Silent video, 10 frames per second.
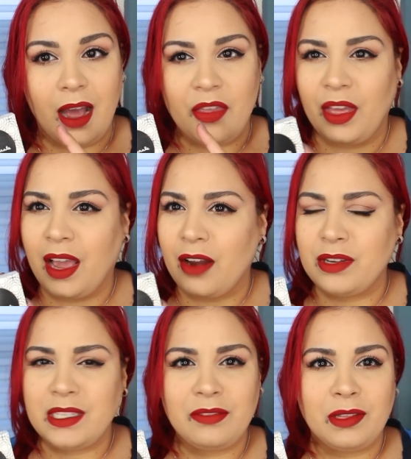I think I
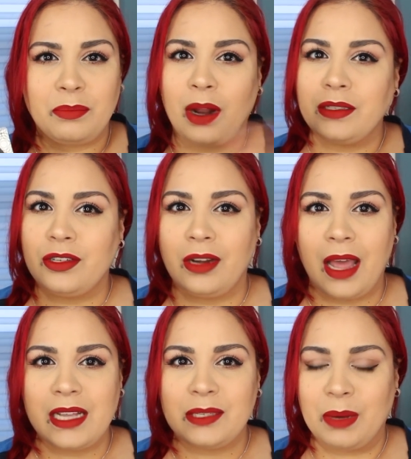received the bronzer
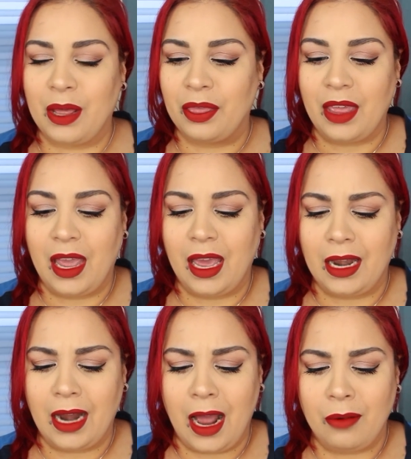last month
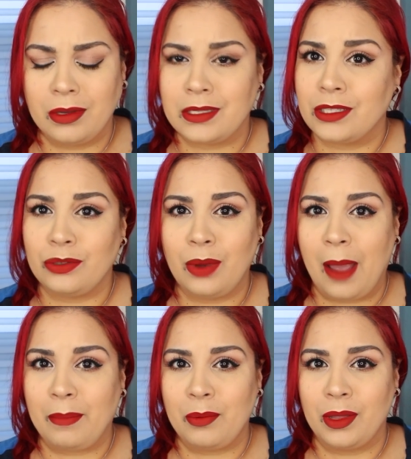and I wasn't too
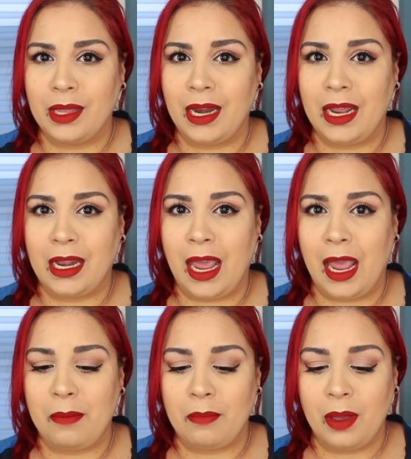happy with it. It
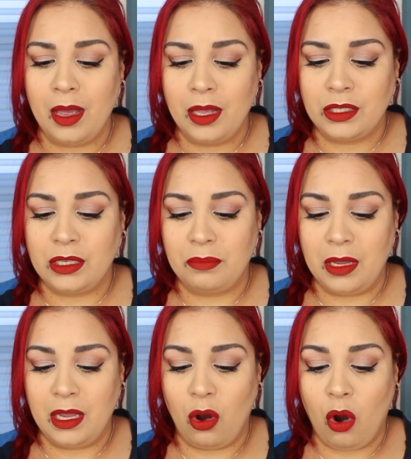came to
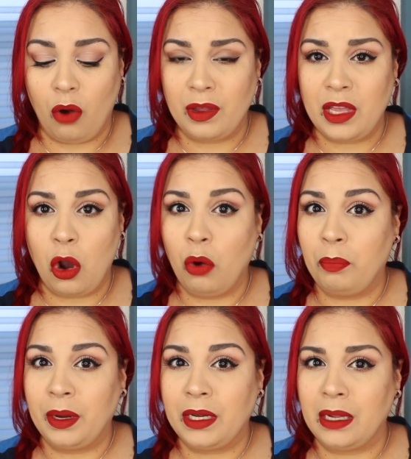me already
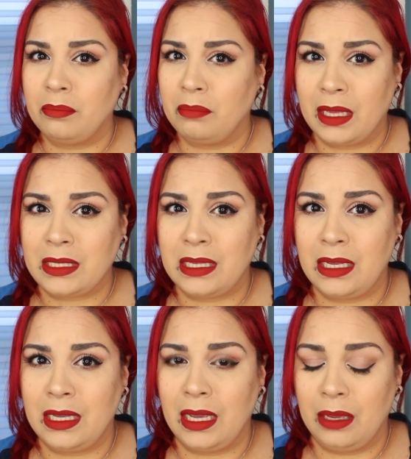opened and
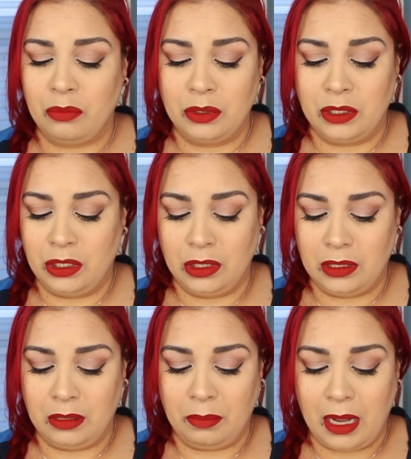messy. It was
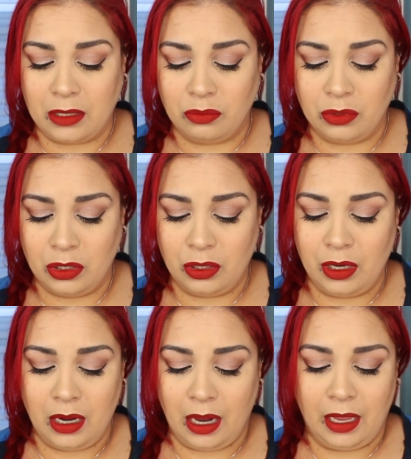just, the box was
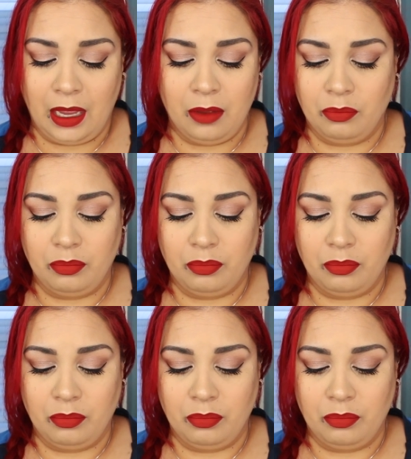dirty, like it,